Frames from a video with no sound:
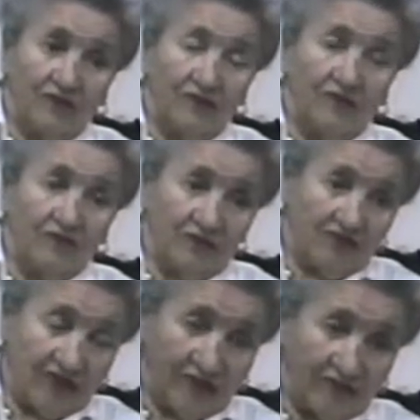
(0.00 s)
for going
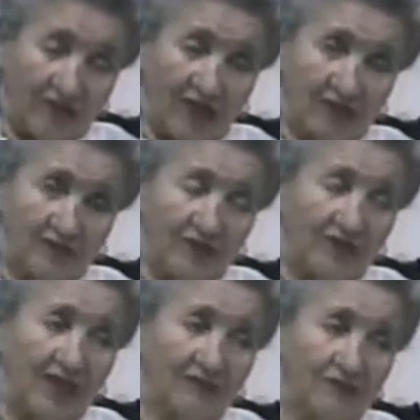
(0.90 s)
to Sacred Heart
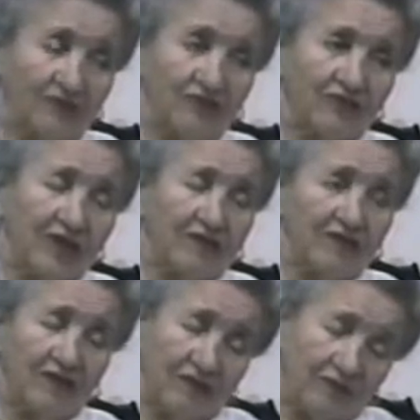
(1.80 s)
where I was
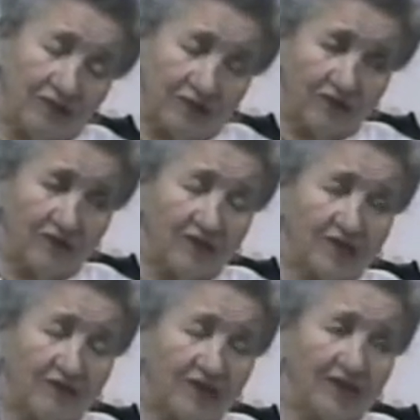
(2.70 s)
raised, I was
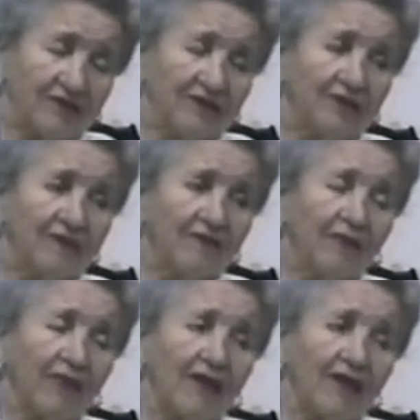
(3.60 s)
uh, educated.
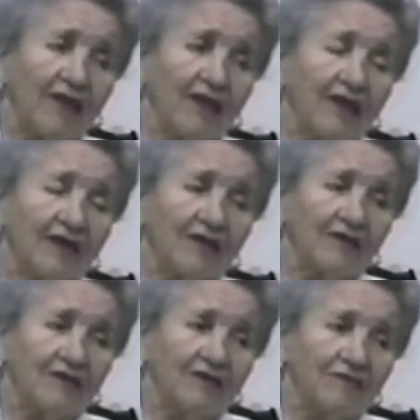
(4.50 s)

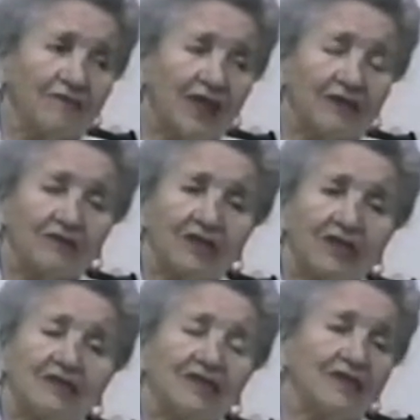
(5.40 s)
And uh, I
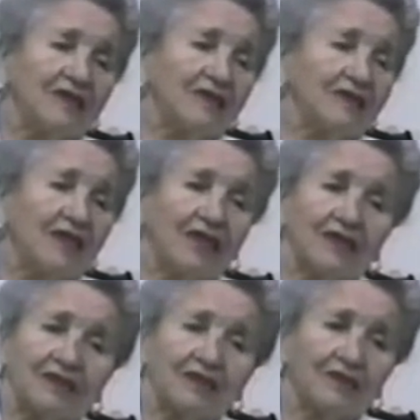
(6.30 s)
prayed day and
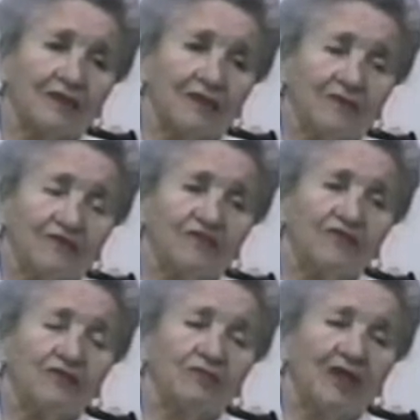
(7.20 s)
night
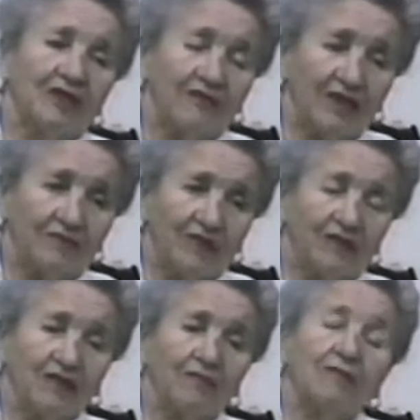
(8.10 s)
for my
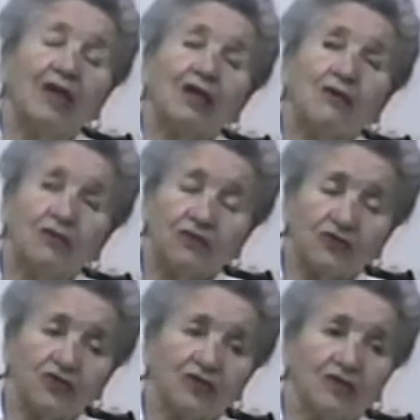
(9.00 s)
grandmother, my
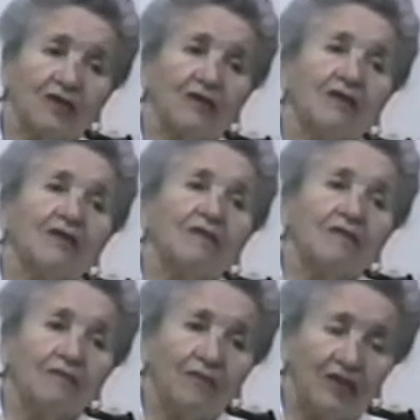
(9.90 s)
horse,
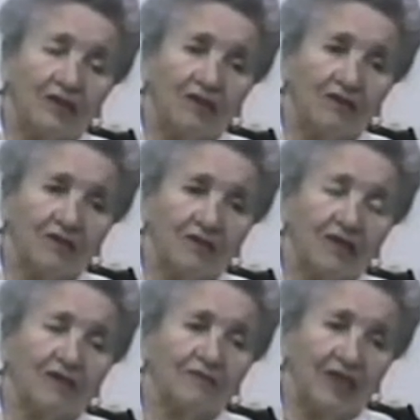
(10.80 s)
my dog,
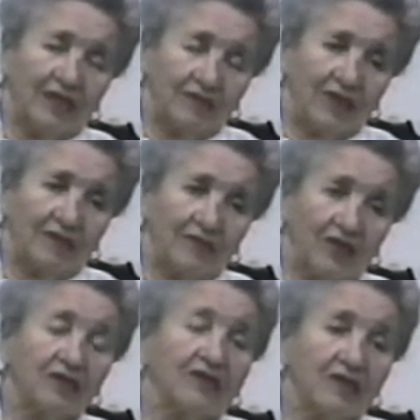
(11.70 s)
and my
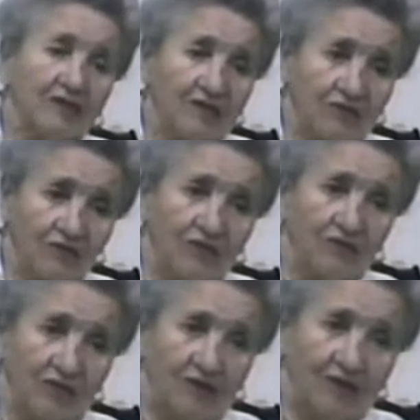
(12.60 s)
grandmother in this
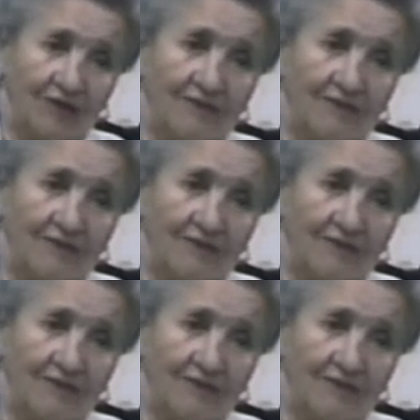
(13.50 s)
order.